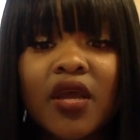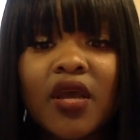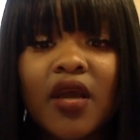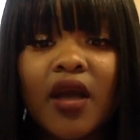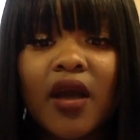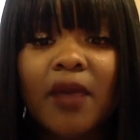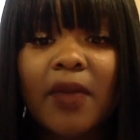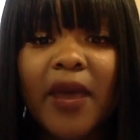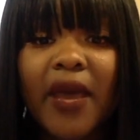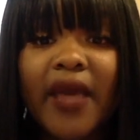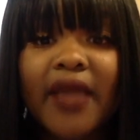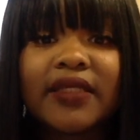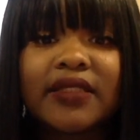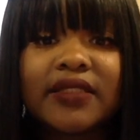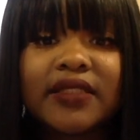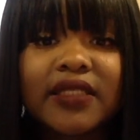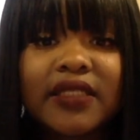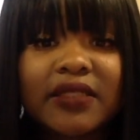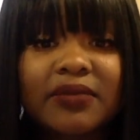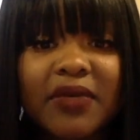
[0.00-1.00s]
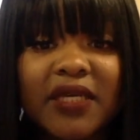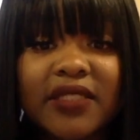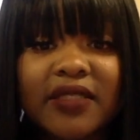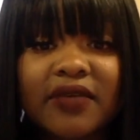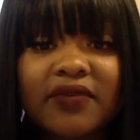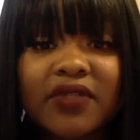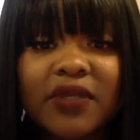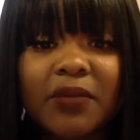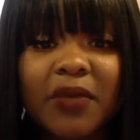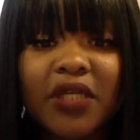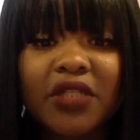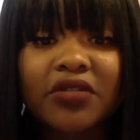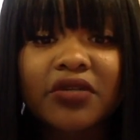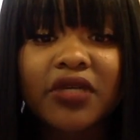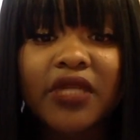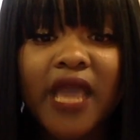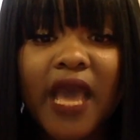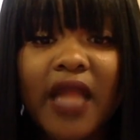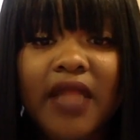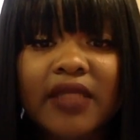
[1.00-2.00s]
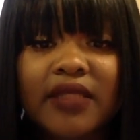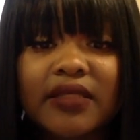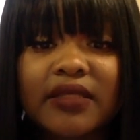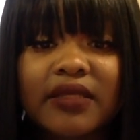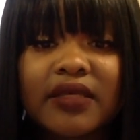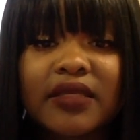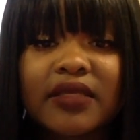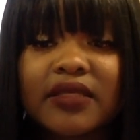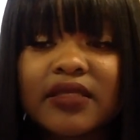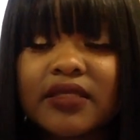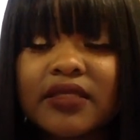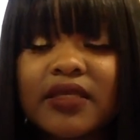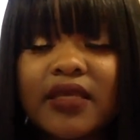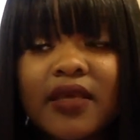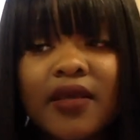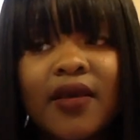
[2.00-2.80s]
I had to teach myself dementia analysis.